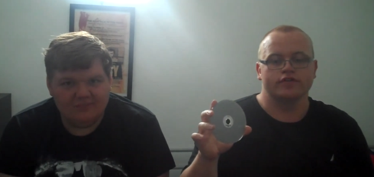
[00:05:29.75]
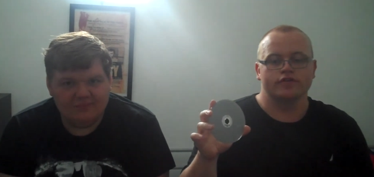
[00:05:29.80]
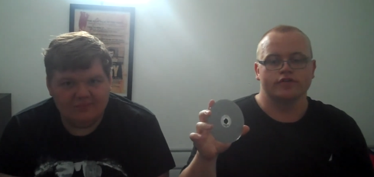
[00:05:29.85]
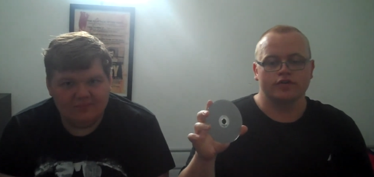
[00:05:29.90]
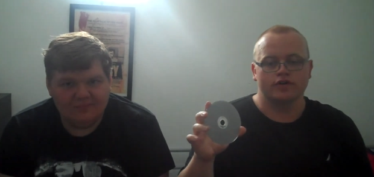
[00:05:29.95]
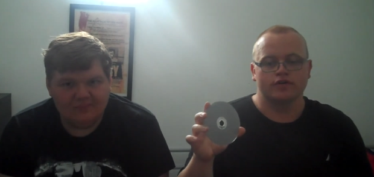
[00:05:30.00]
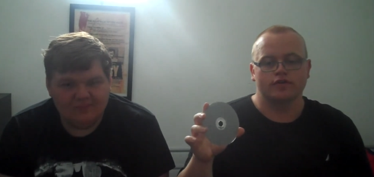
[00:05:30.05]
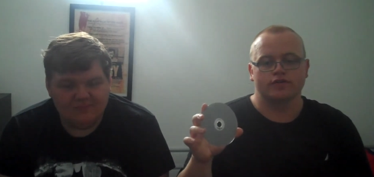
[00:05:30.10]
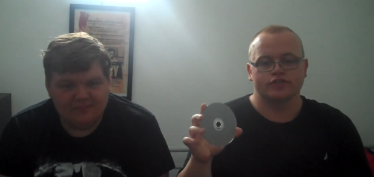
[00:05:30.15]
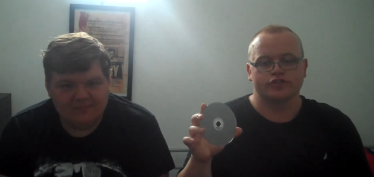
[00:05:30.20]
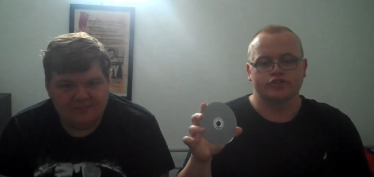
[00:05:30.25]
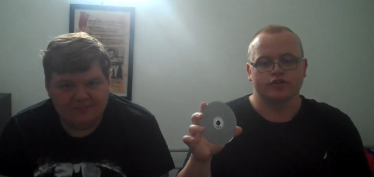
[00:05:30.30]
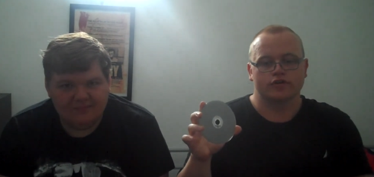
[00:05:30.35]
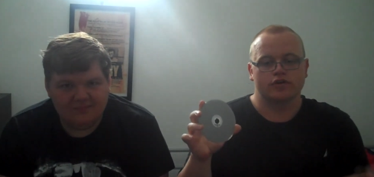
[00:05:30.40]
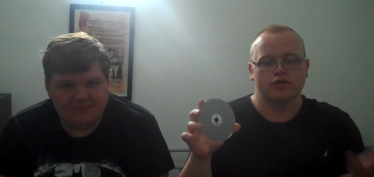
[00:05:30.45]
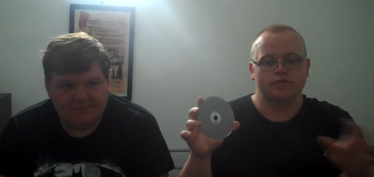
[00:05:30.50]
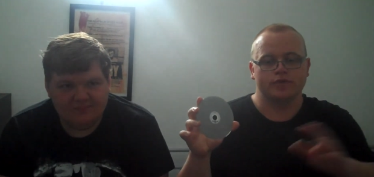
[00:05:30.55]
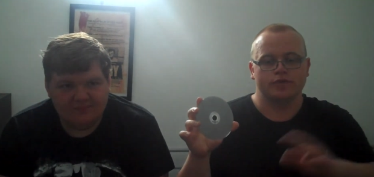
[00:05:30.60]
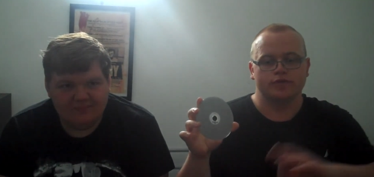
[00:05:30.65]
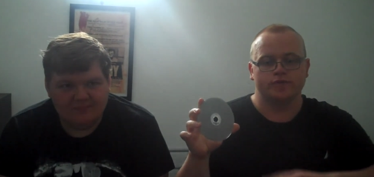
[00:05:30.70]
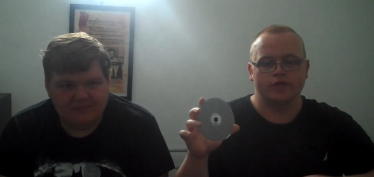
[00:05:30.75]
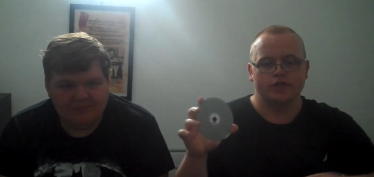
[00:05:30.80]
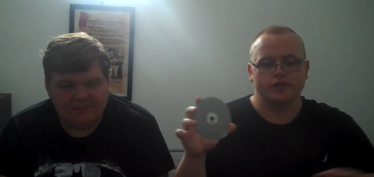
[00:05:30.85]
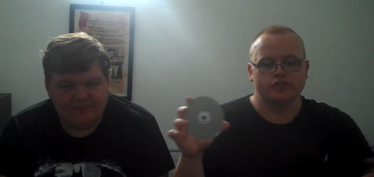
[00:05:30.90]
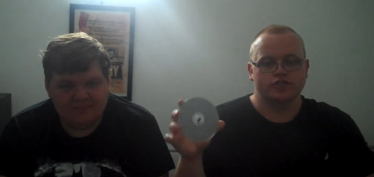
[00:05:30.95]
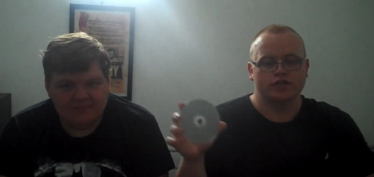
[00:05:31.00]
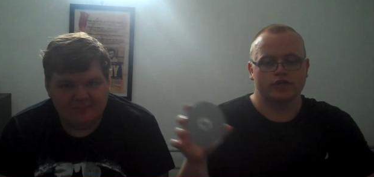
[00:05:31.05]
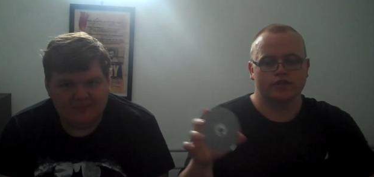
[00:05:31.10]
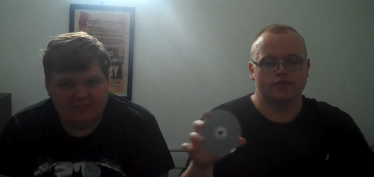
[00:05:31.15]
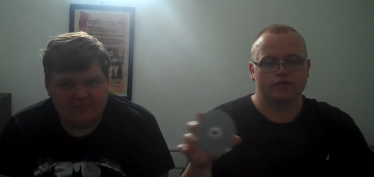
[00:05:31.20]
Speaker 1: you know, a circle between
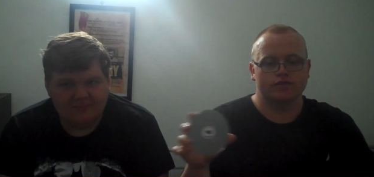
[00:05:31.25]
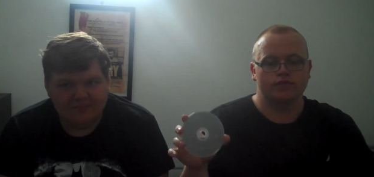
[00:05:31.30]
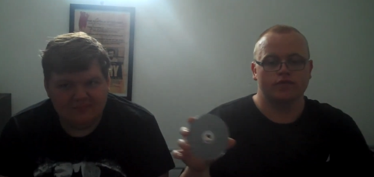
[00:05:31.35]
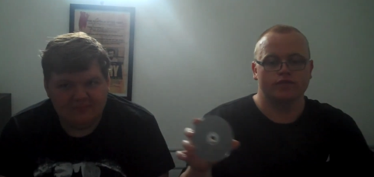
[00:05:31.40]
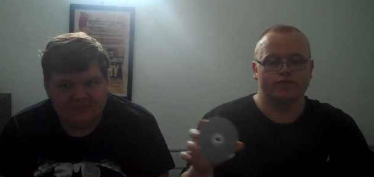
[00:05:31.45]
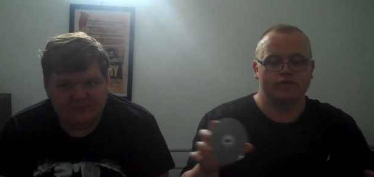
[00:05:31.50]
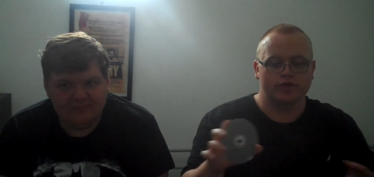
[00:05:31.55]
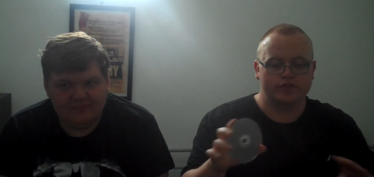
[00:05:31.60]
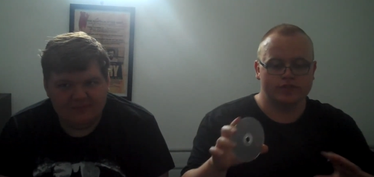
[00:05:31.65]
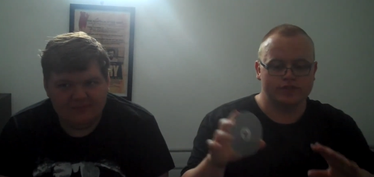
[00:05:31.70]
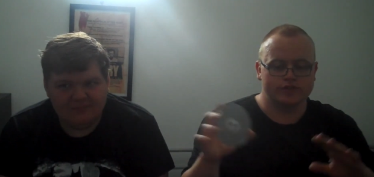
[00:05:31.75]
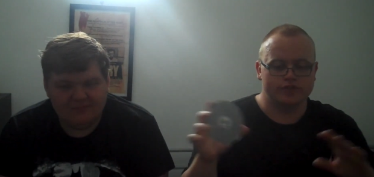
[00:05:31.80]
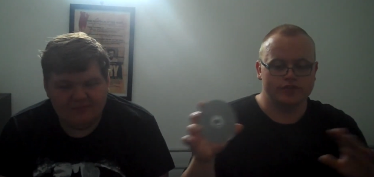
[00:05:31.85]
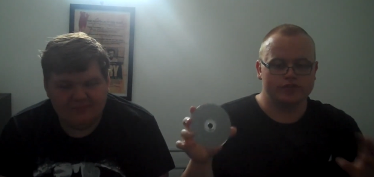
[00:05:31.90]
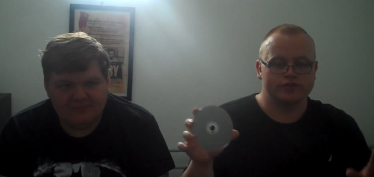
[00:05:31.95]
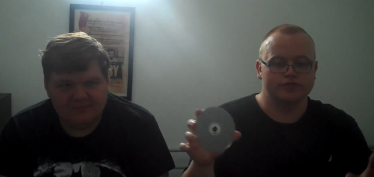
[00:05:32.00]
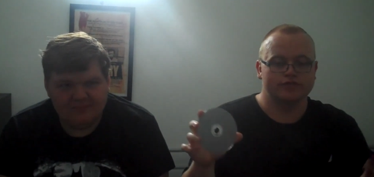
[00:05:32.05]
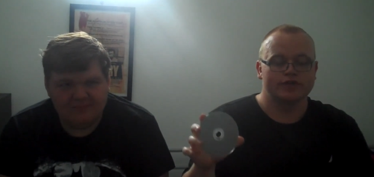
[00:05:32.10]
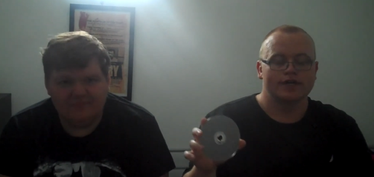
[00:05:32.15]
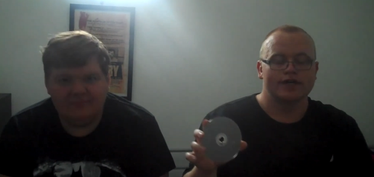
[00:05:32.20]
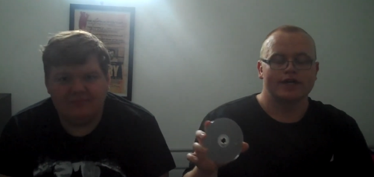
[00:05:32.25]
each other with what to do.